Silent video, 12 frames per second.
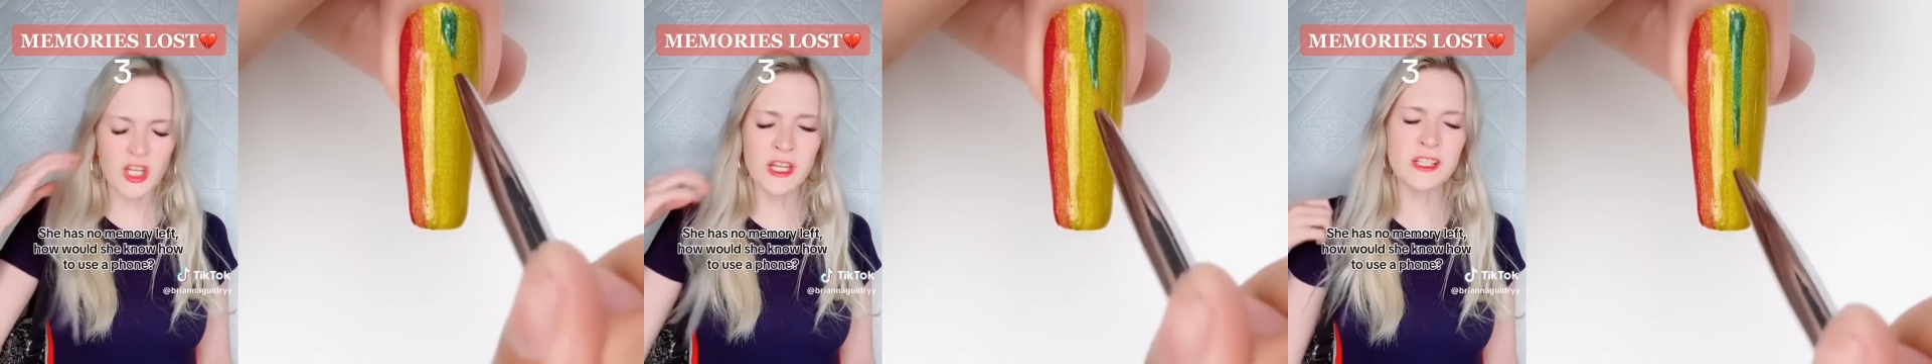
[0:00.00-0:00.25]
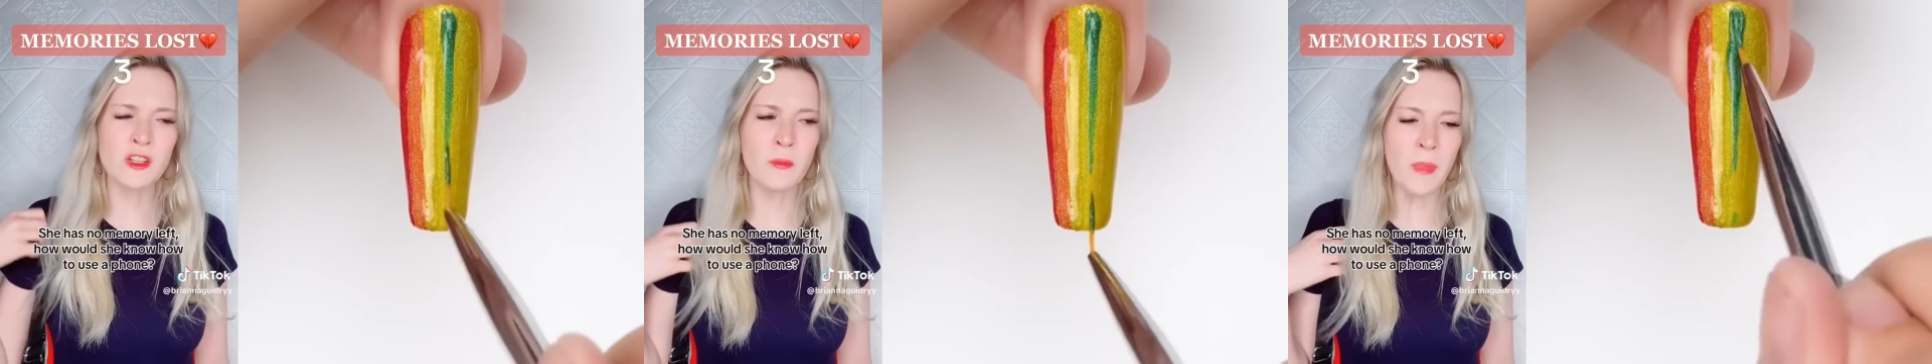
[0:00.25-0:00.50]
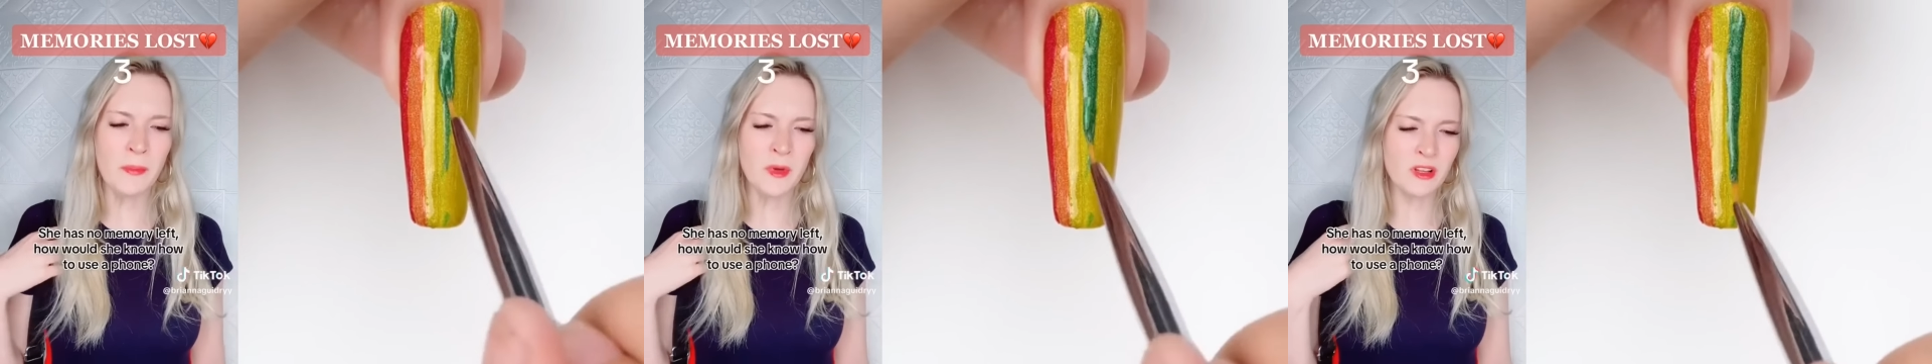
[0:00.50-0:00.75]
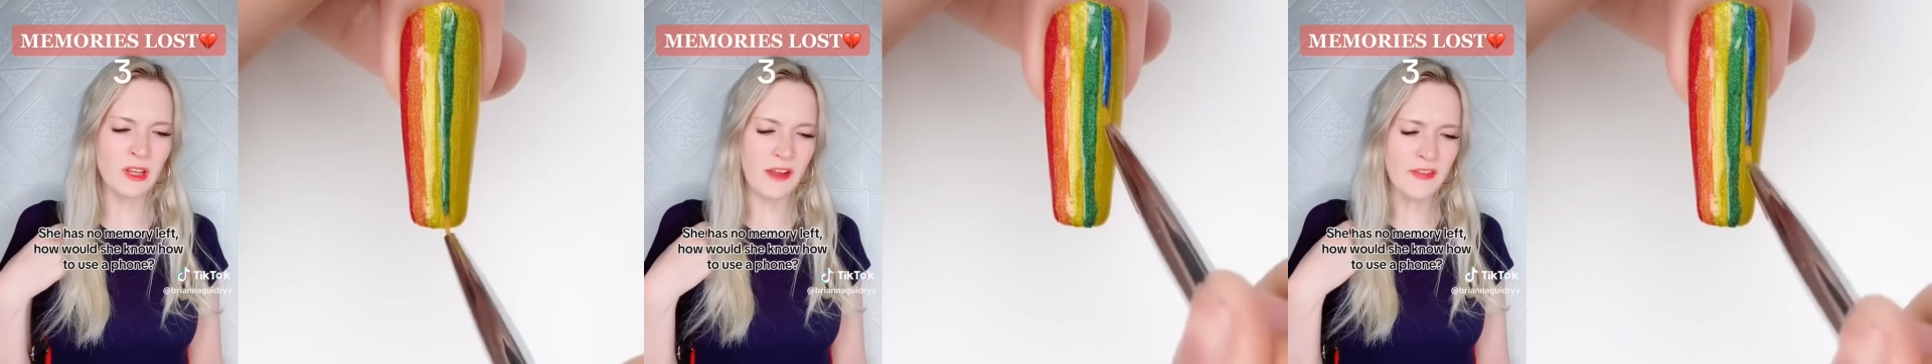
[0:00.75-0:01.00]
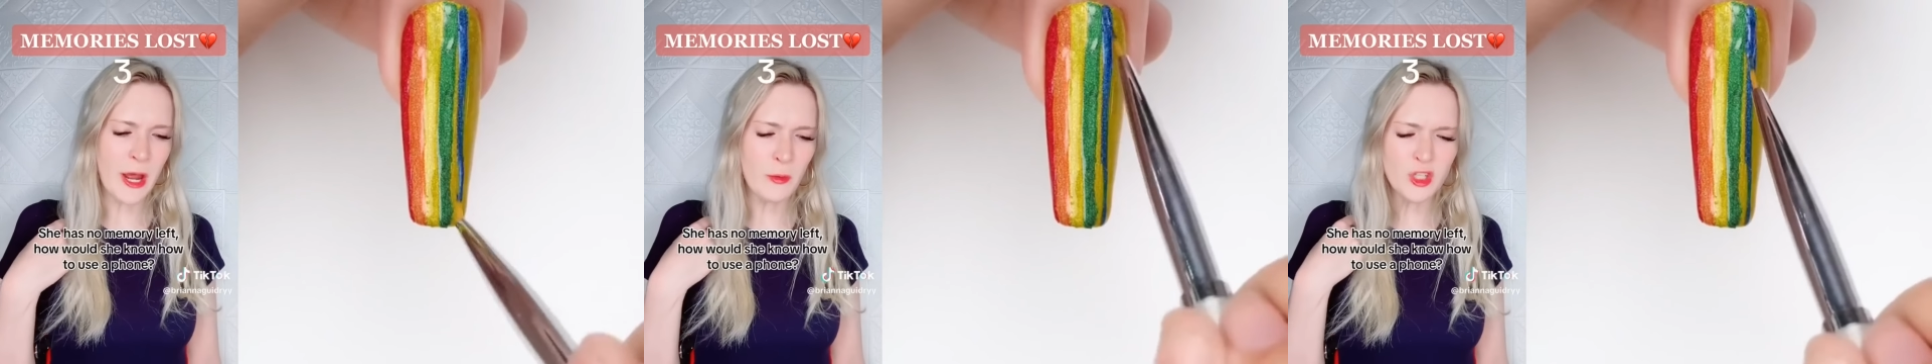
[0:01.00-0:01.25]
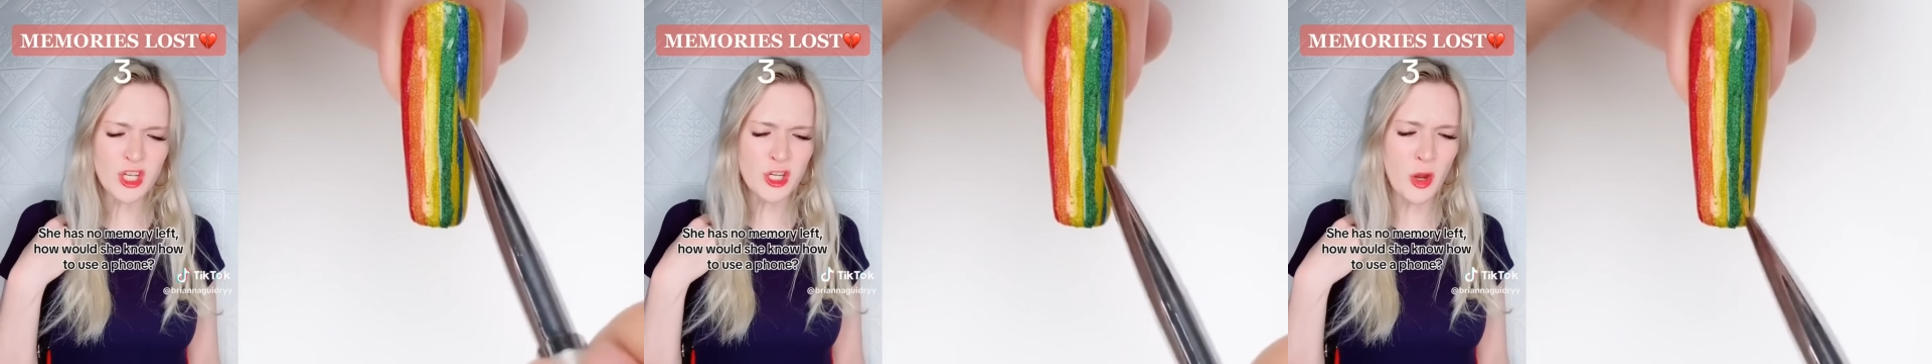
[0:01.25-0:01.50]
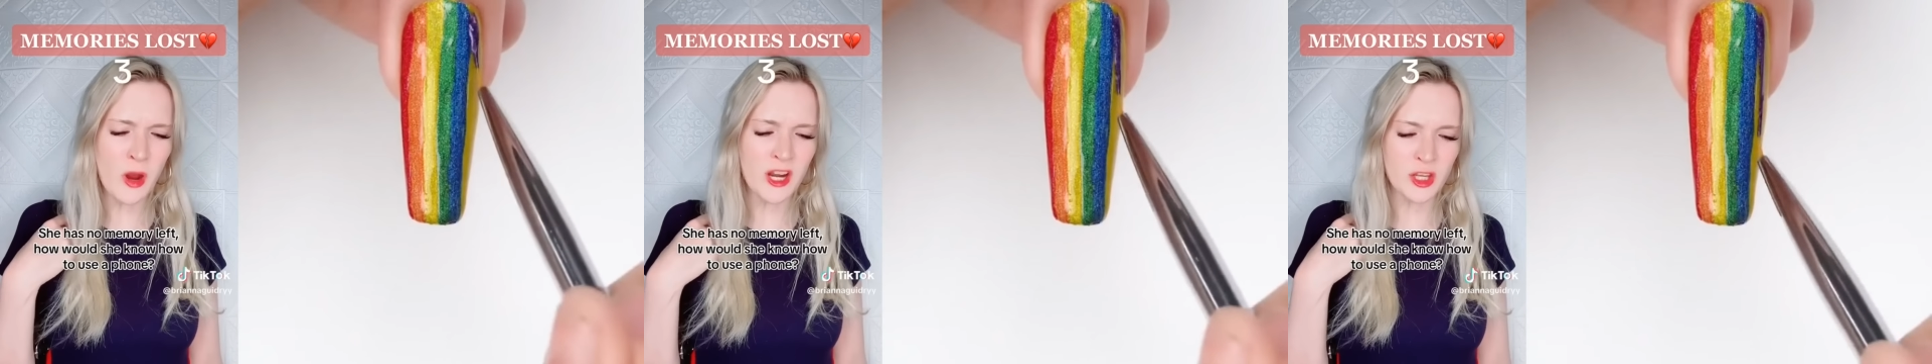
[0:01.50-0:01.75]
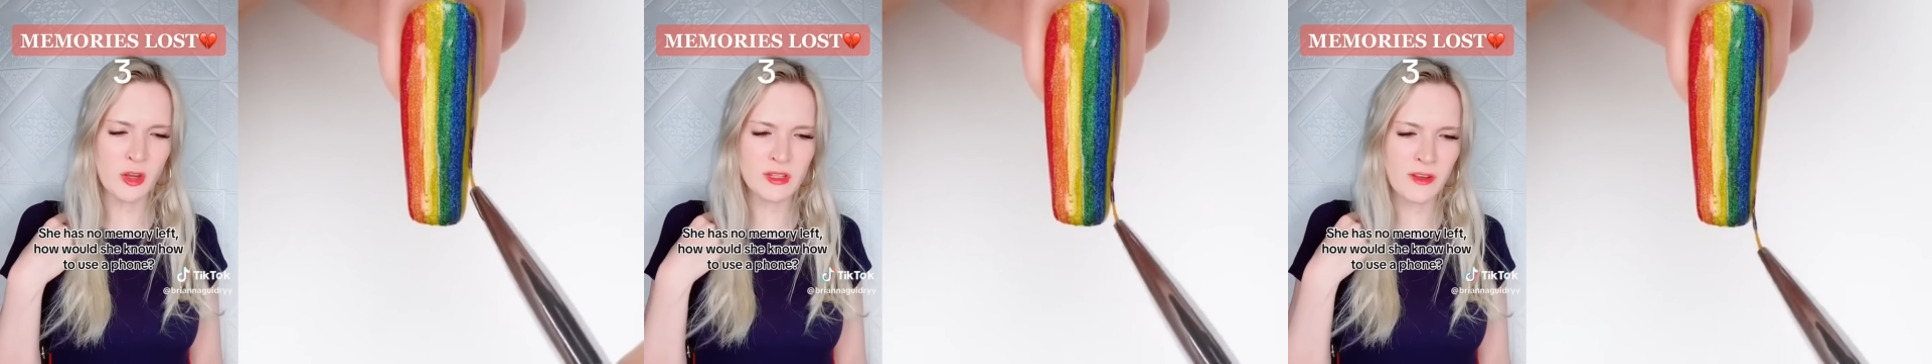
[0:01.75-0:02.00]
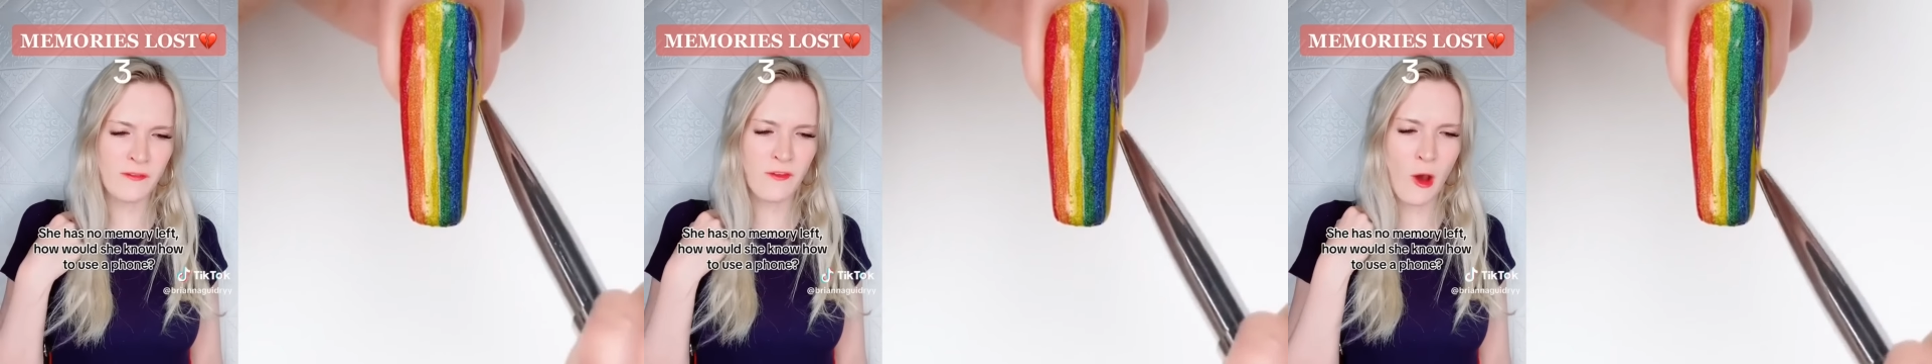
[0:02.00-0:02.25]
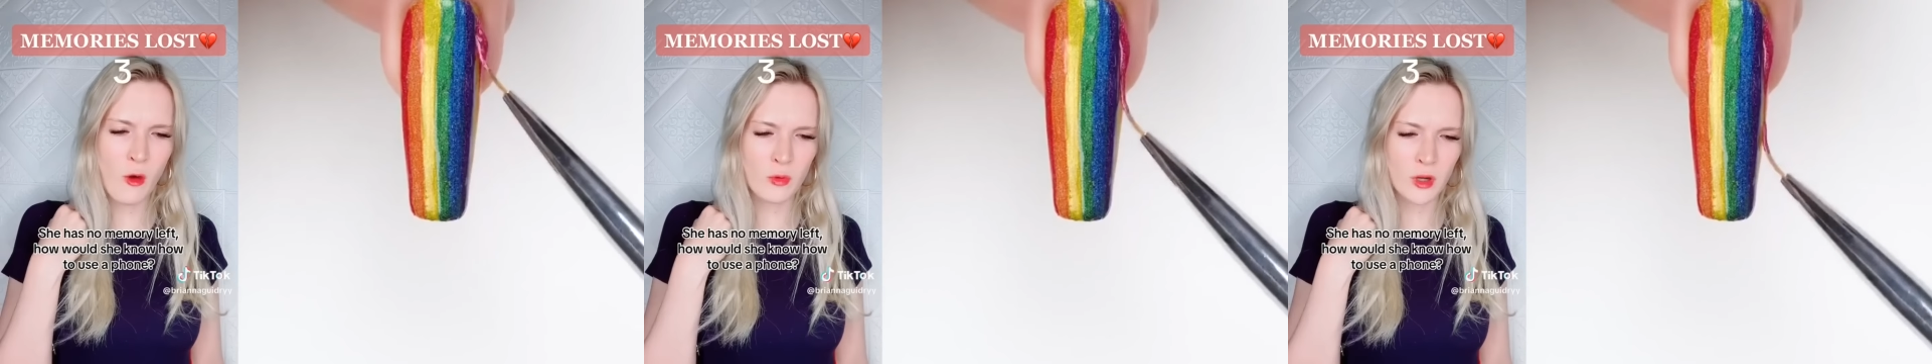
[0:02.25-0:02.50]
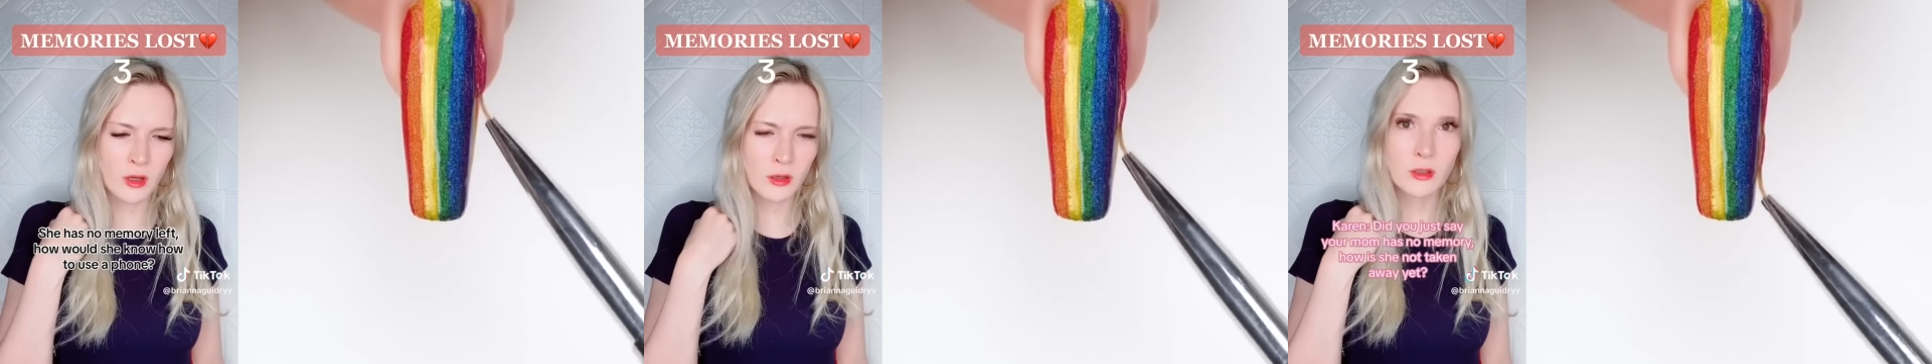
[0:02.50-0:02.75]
She has no memory left. How would she know how to use a phone?